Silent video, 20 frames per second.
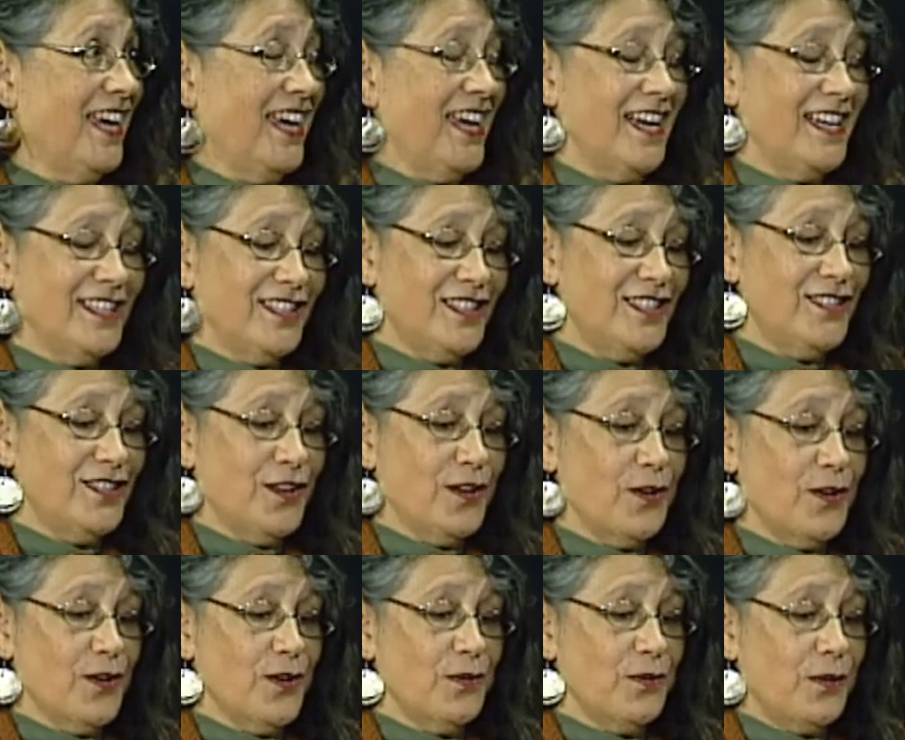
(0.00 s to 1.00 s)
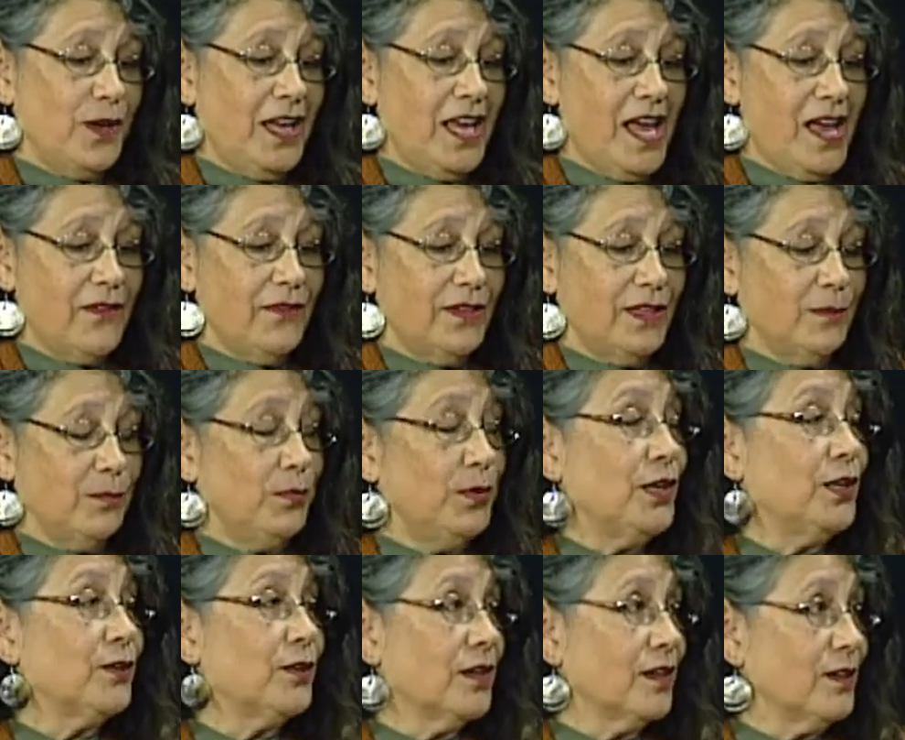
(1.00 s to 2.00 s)
And so we have an
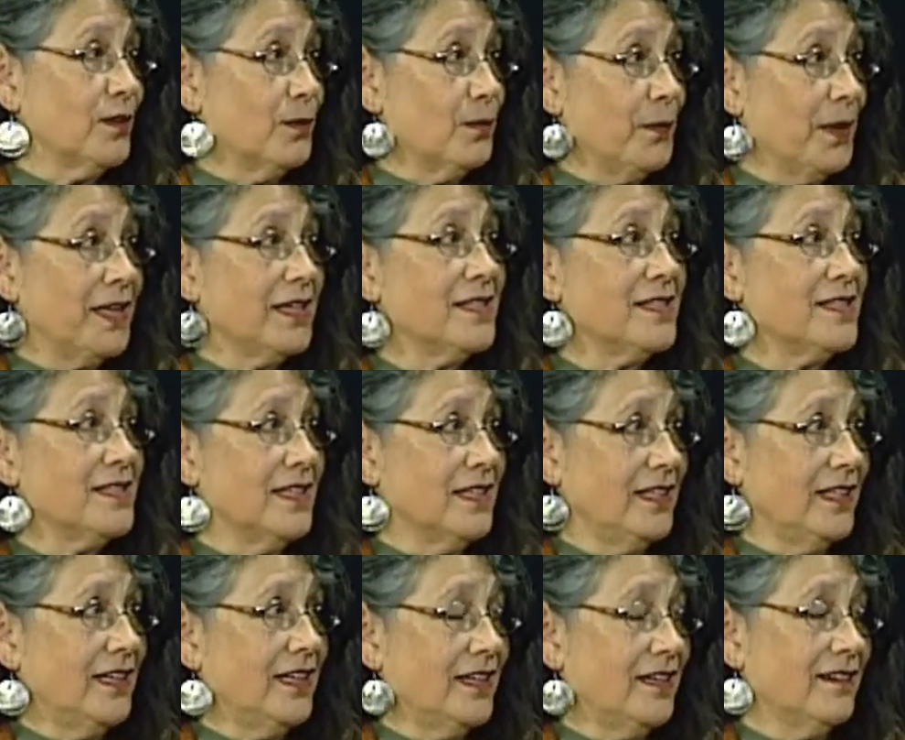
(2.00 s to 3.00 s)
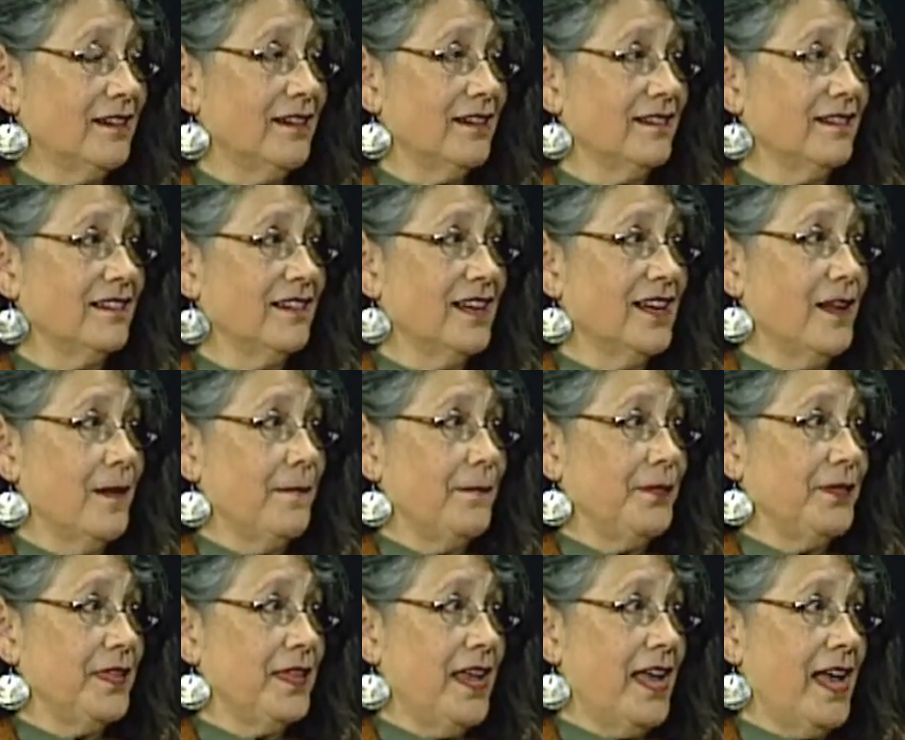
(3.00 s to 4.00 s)
empirical medicine here
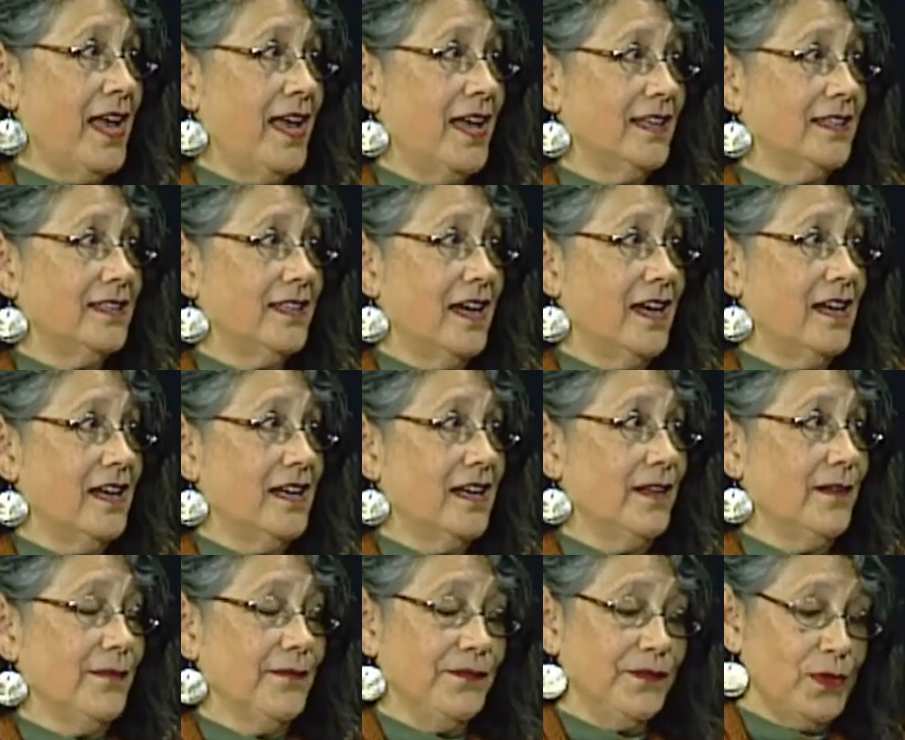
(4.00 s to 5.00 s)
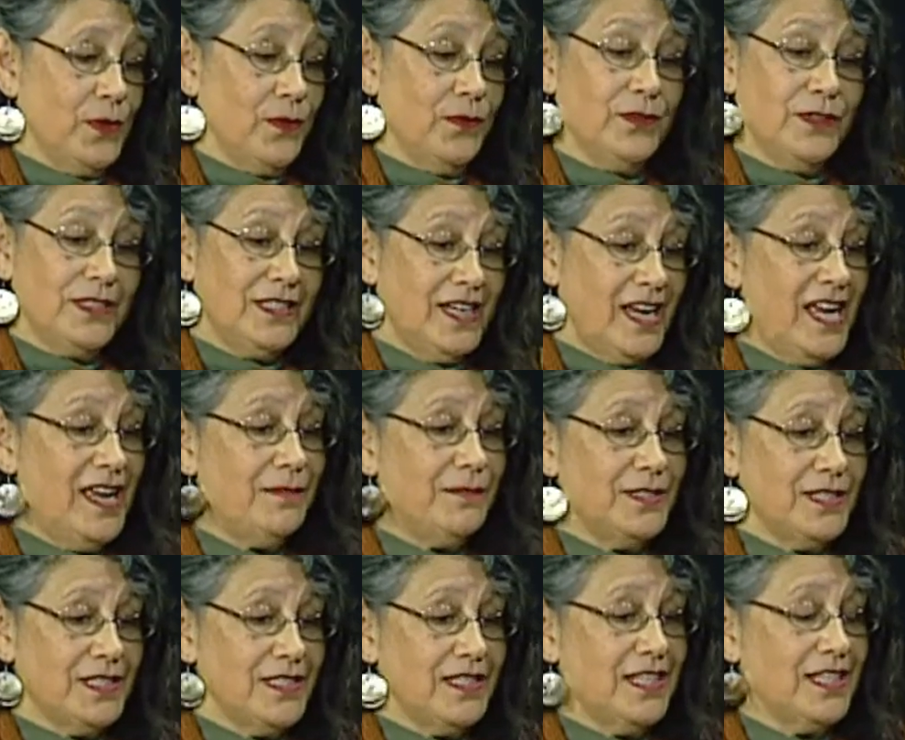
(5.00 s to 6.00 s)
that um, over time
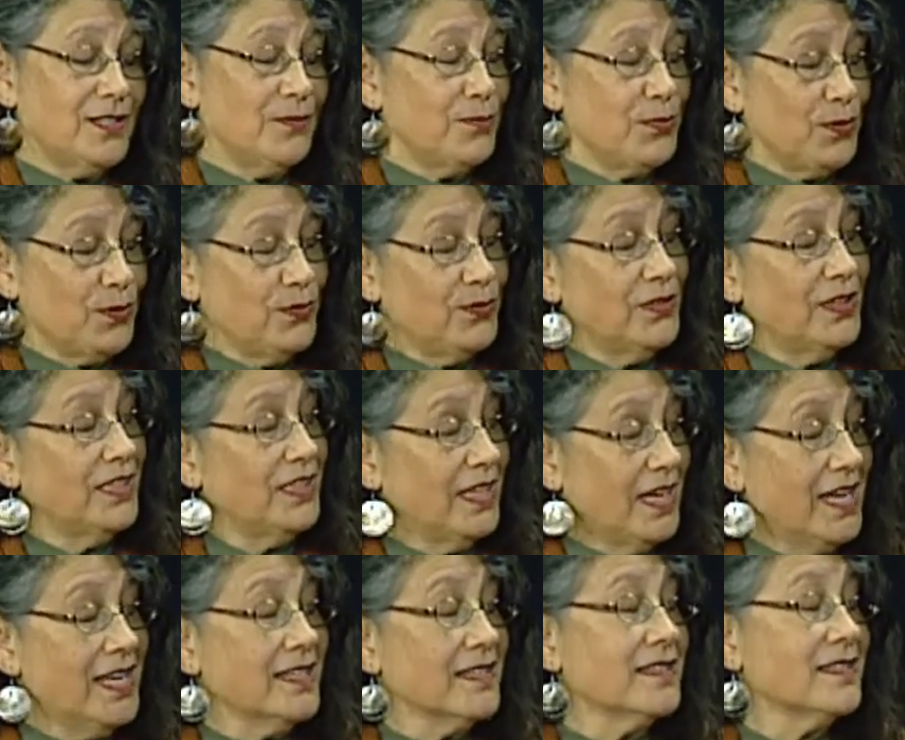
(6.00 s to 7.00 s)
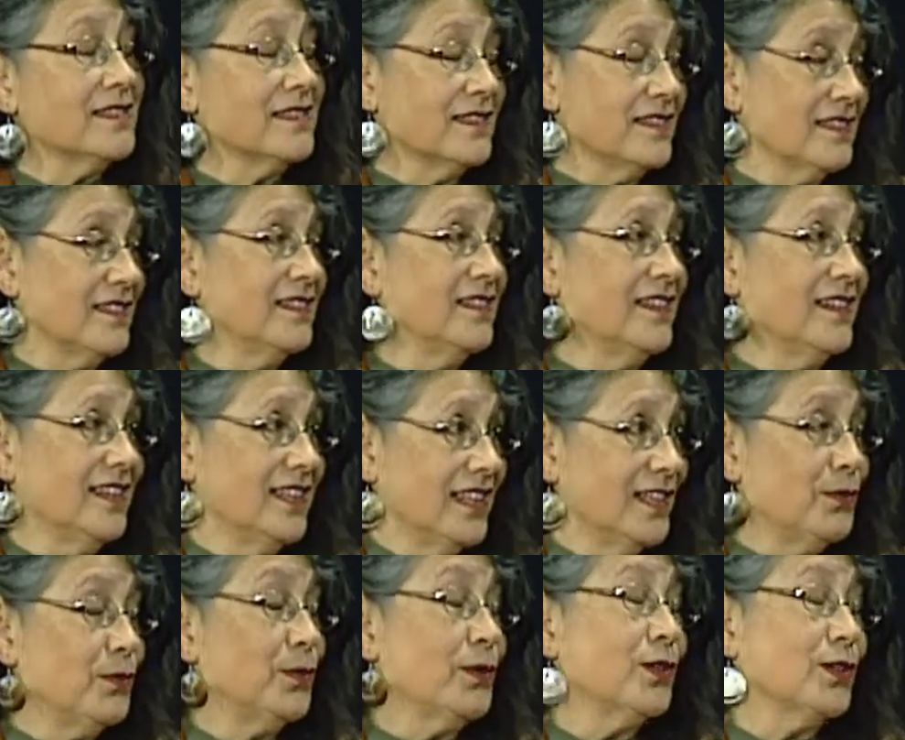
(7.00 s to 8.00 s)
just has proven yes,
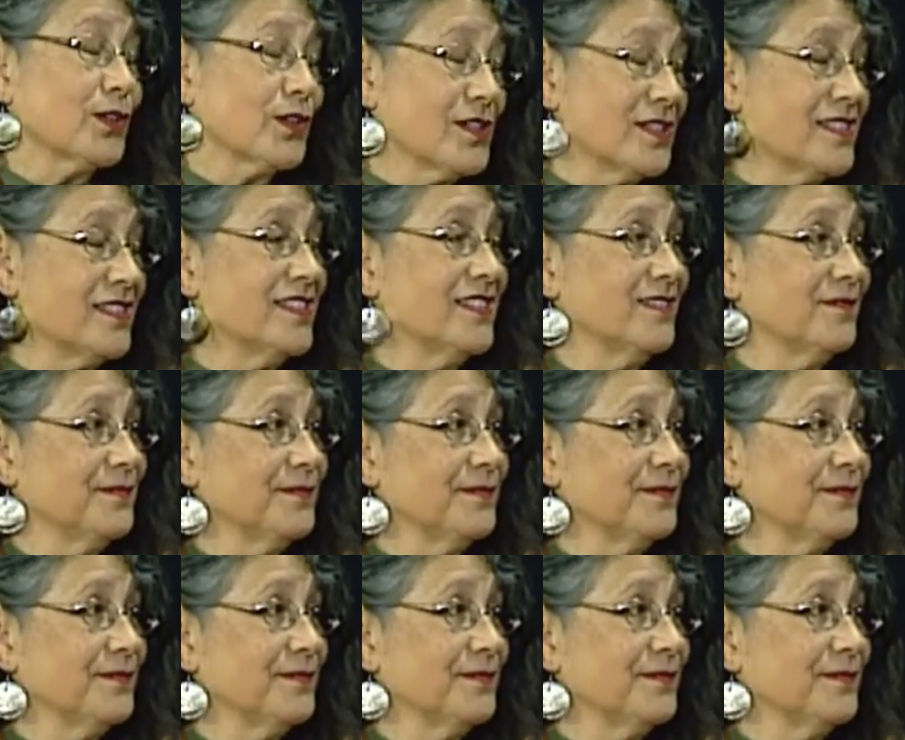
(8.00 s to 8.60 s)
it works.